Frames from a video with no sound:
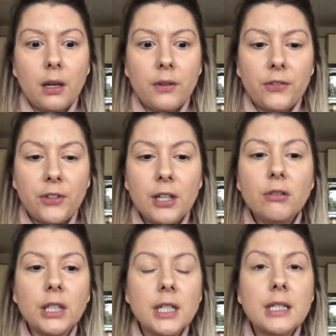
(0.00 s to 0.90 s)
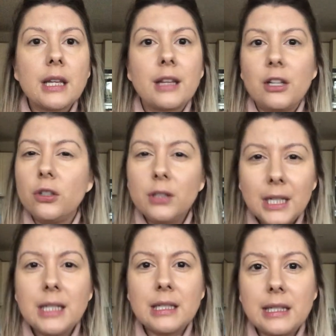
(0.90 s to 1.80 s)
serious, then you
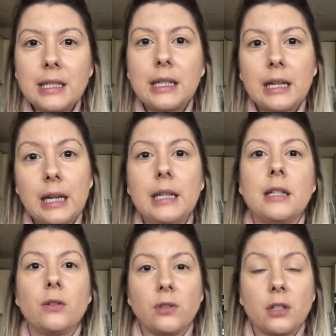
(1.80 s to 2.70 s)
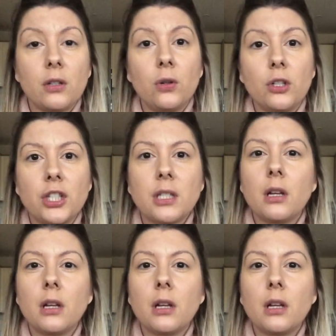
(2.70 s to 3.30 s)
need to see a clinical psychologist.